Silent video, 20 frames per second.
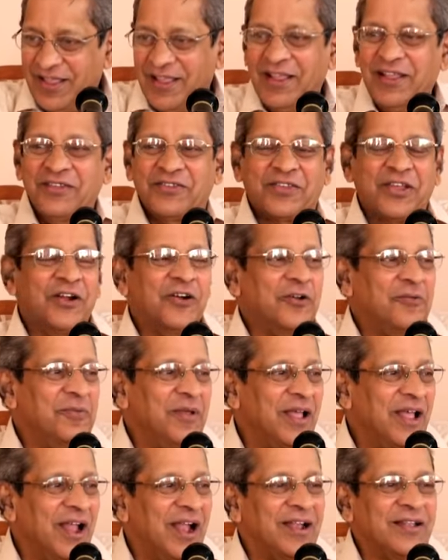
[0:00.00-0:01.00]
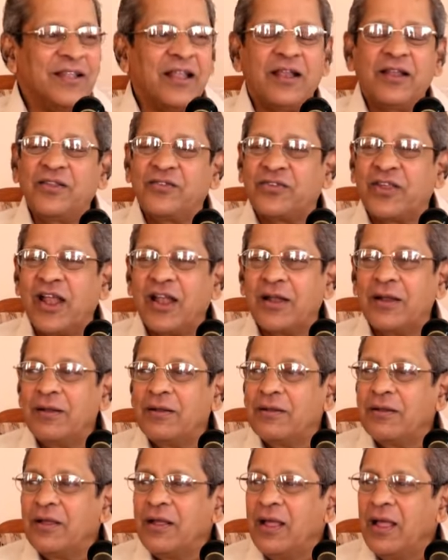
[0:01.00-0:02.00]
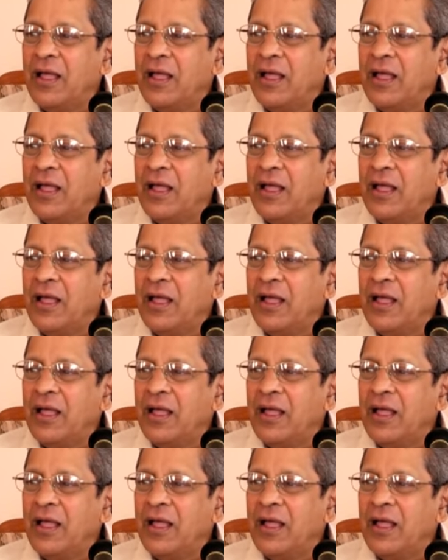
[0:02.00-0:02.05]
He served me. And then he said,